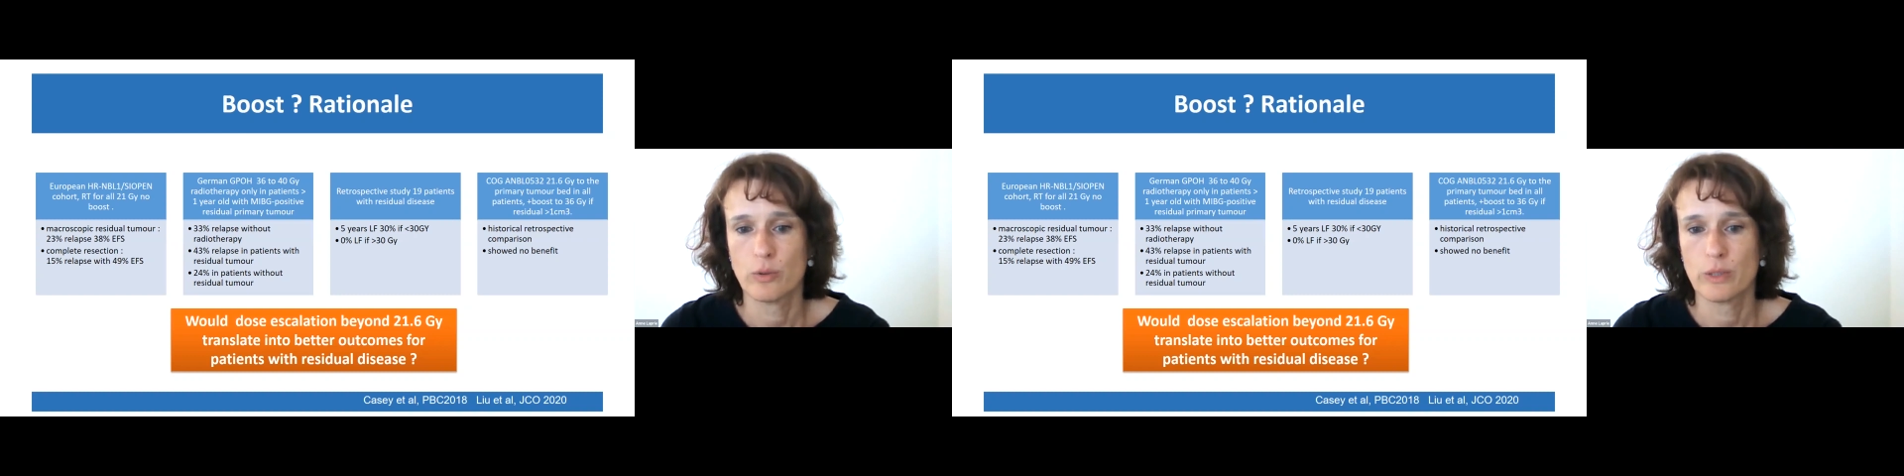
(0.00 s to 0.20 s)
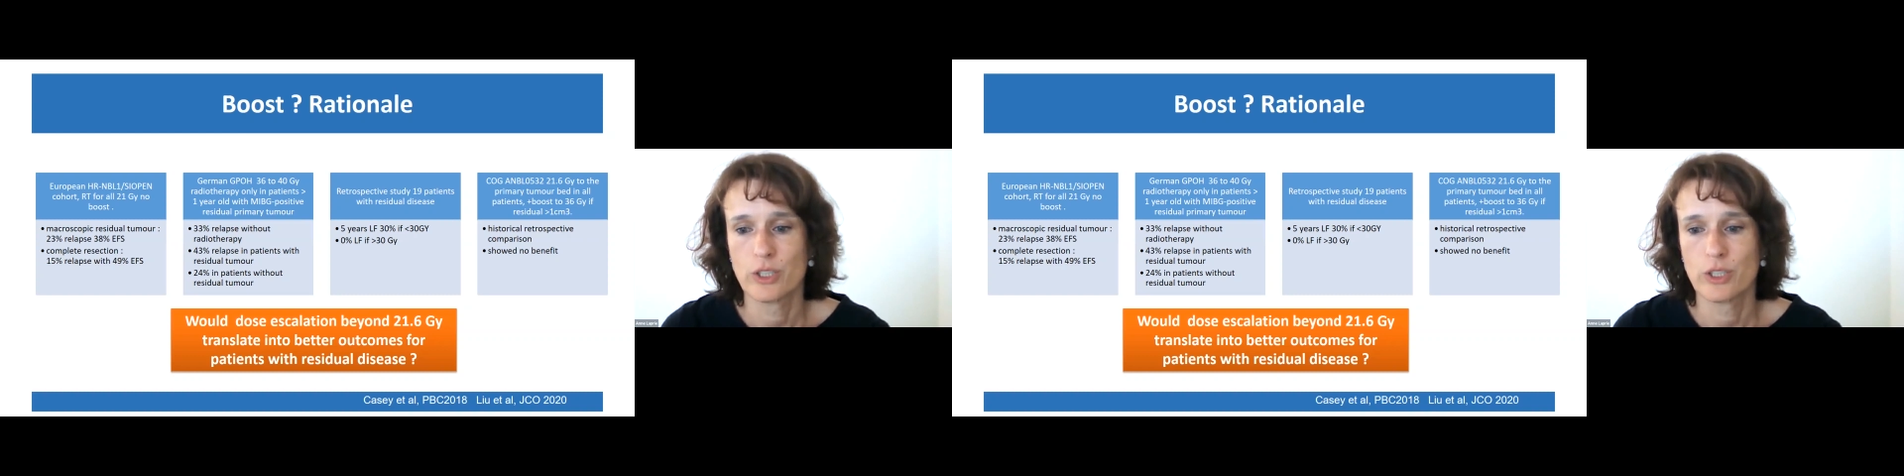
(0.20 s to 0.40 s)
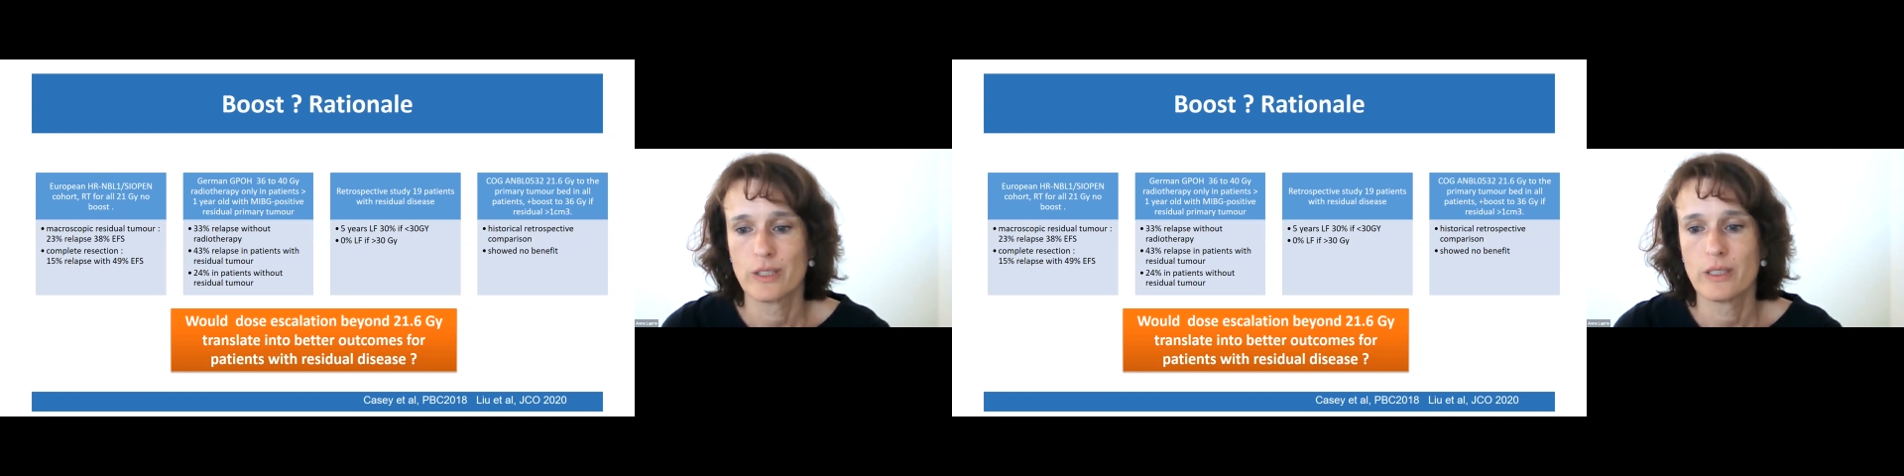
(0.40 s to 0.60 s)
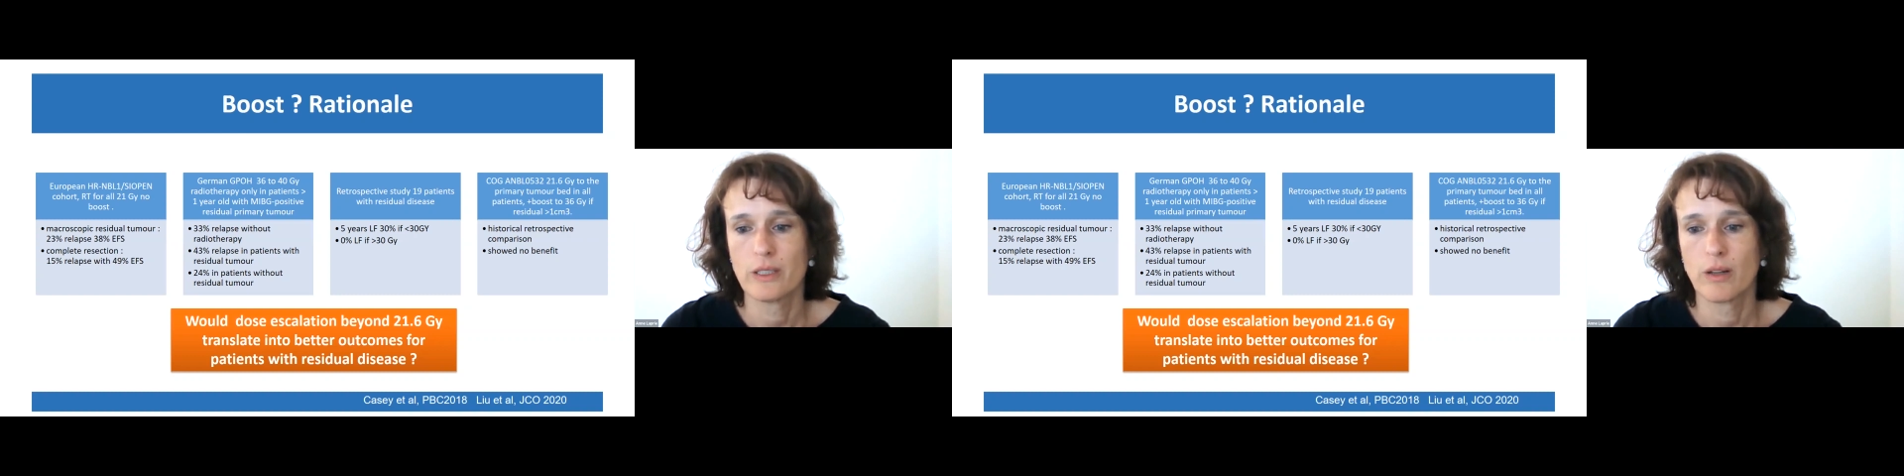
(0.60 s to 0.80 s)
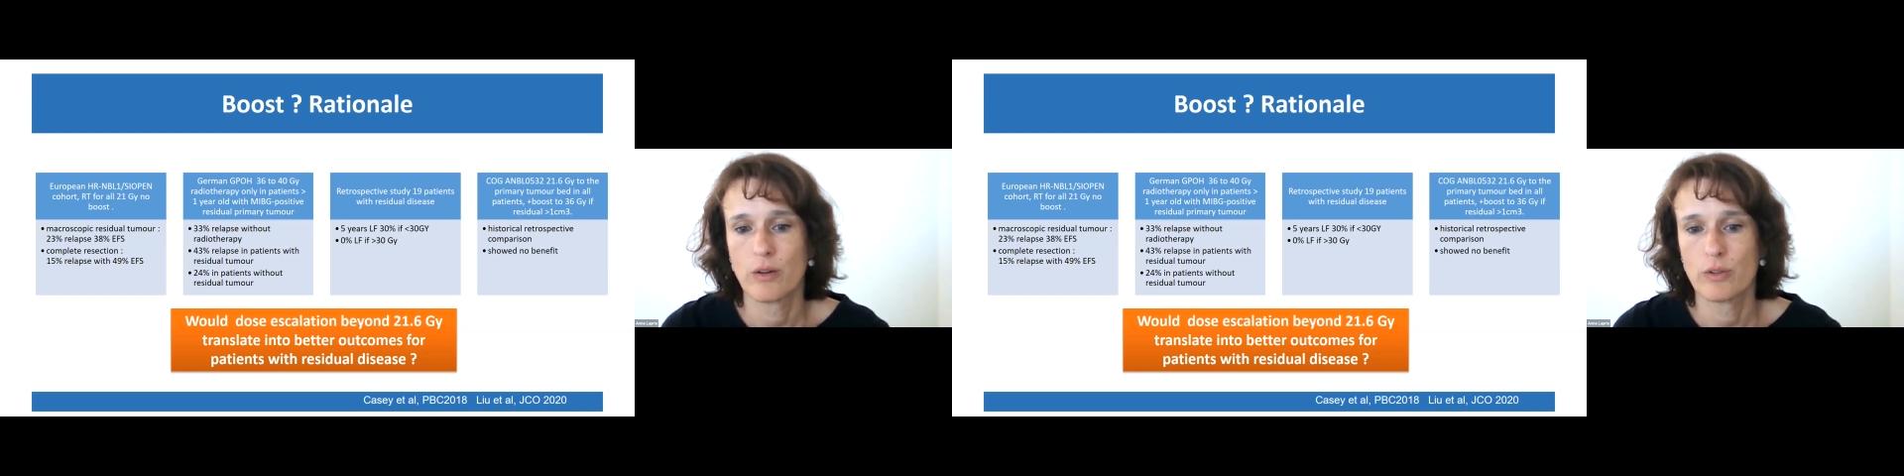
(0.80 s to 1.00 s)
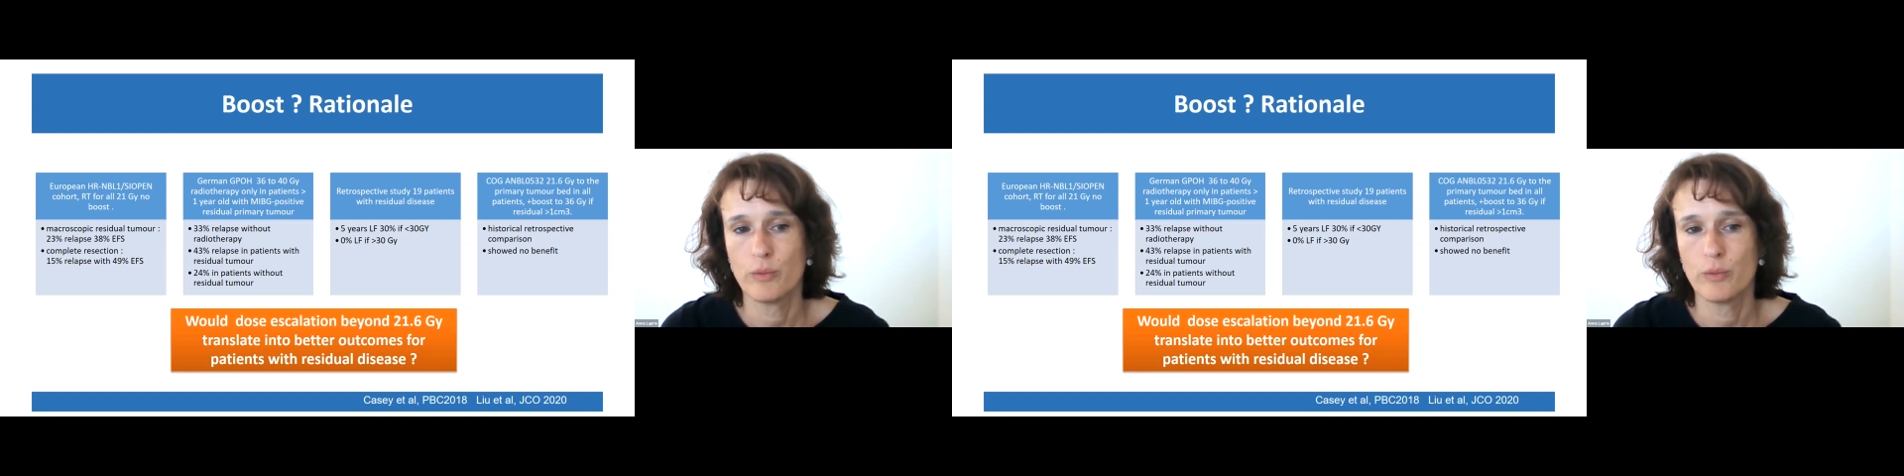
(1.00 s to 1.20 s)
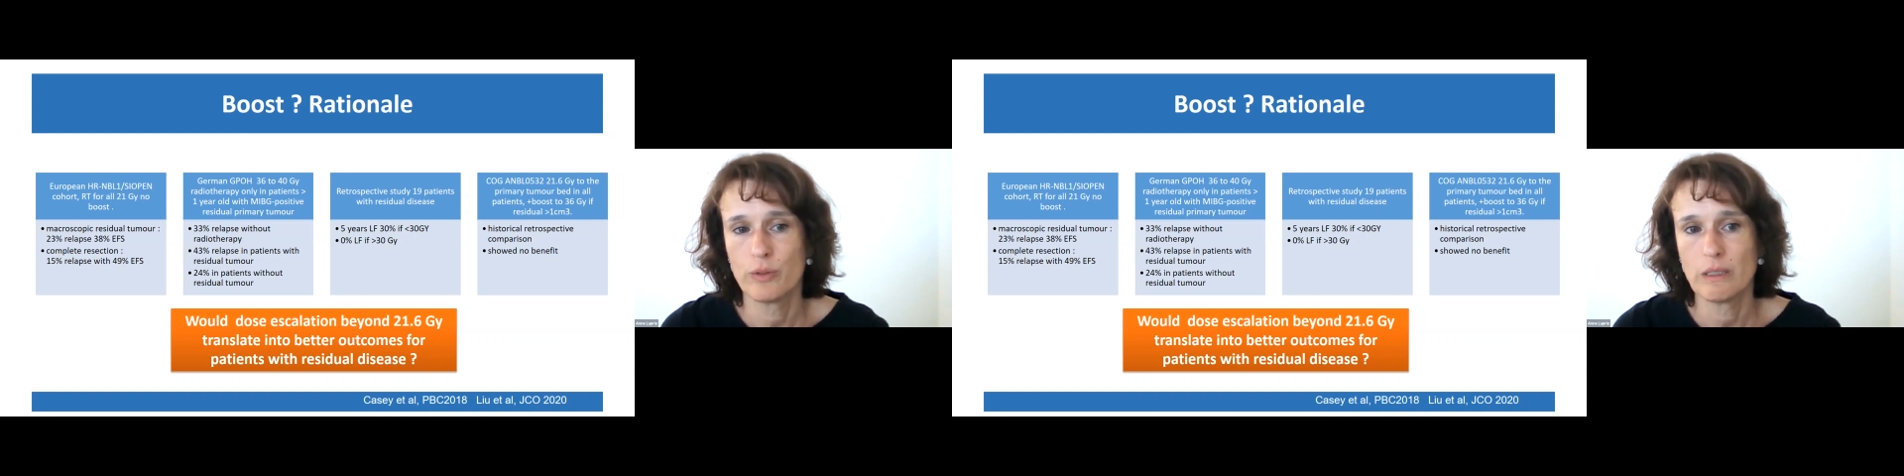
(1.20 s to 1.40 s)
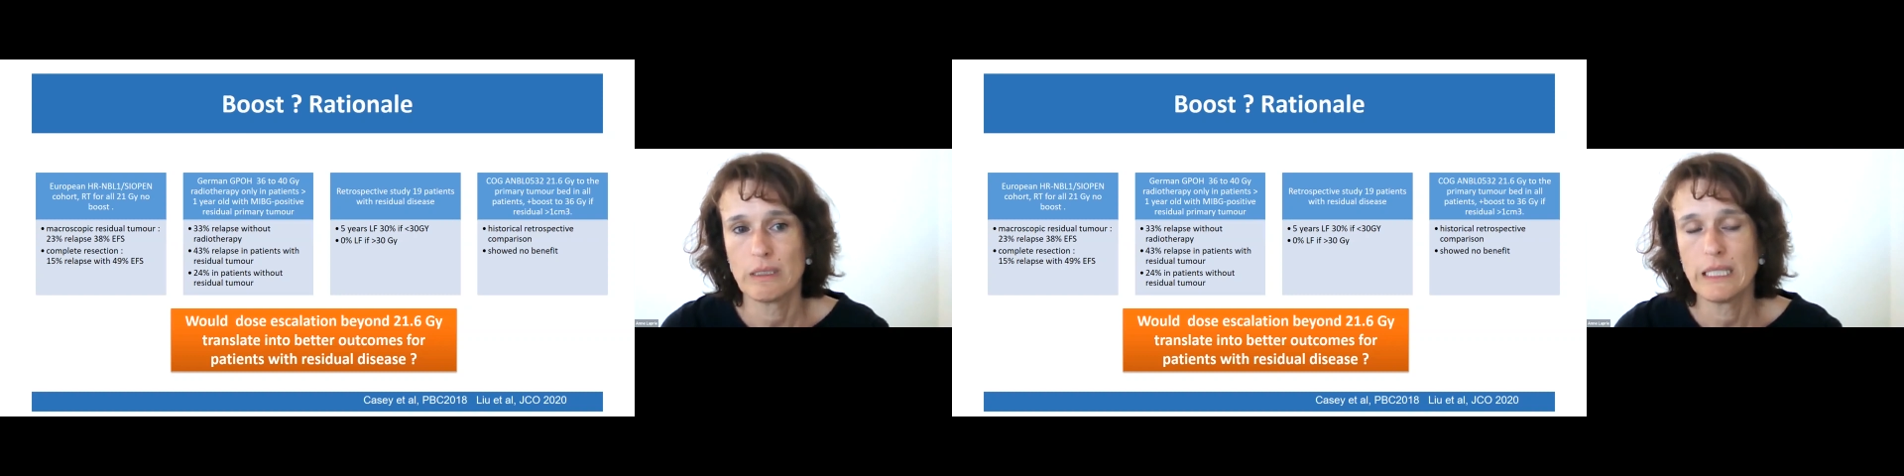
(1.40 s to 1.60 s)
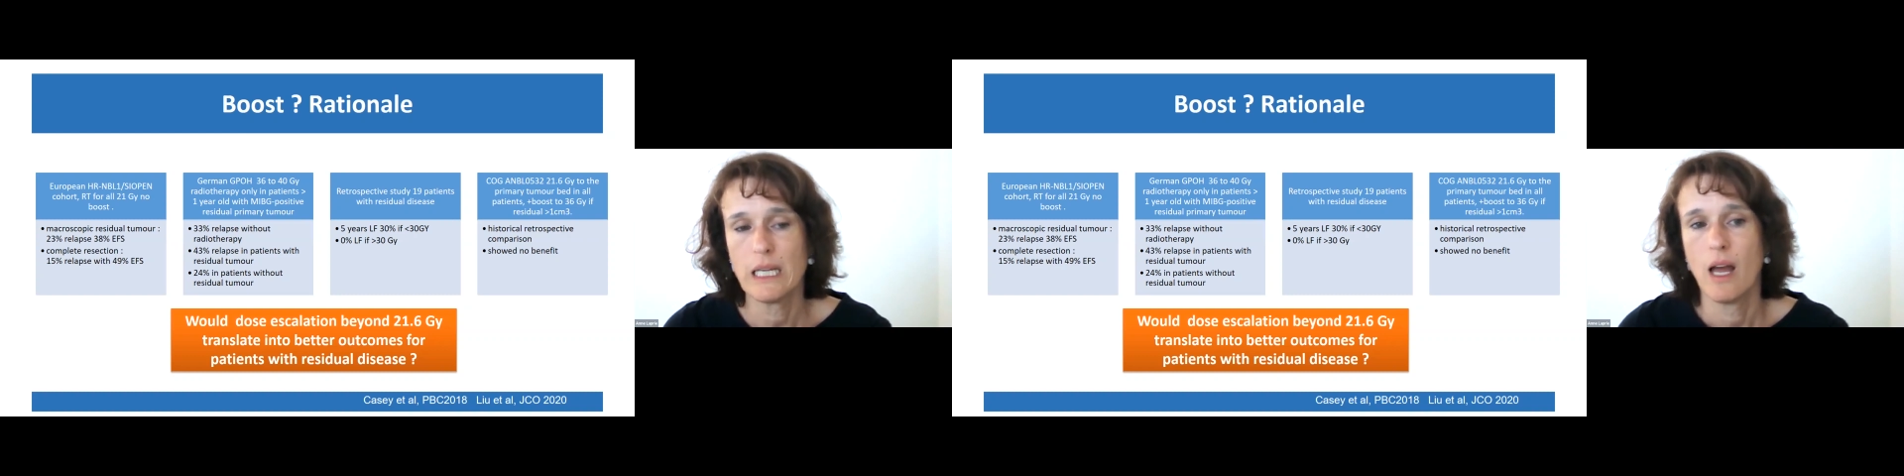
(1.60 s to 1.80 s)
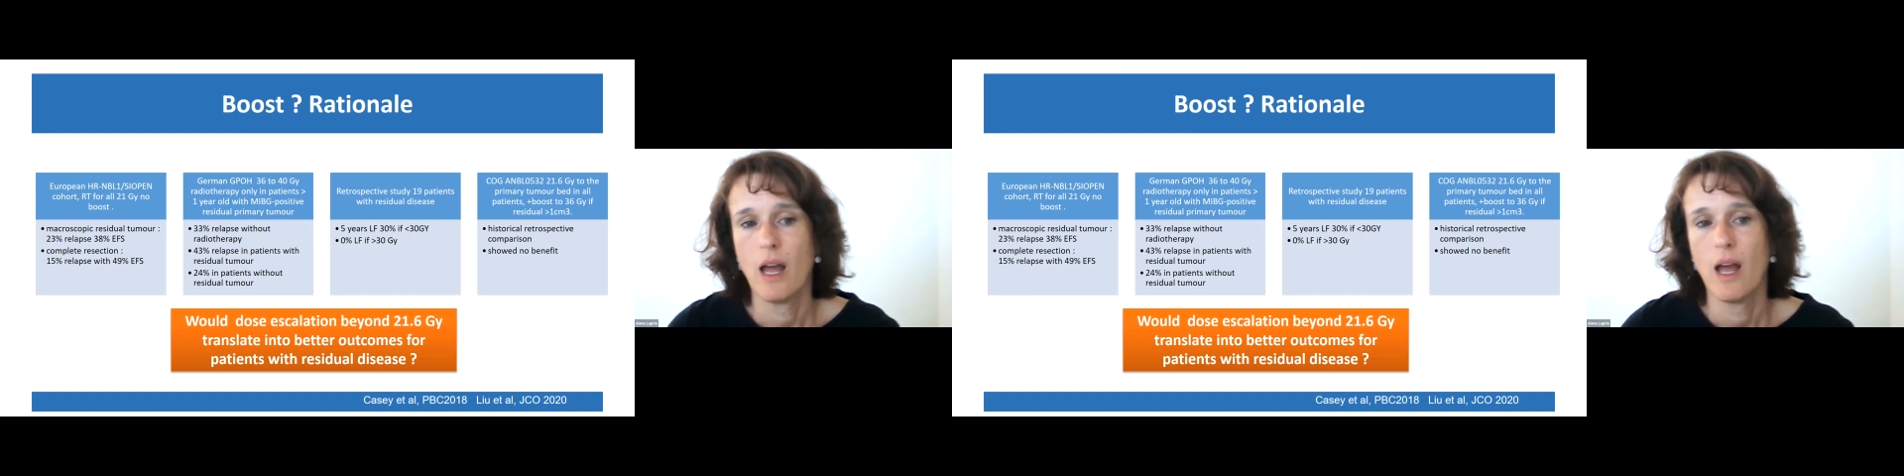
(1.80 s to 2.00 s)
question in our community.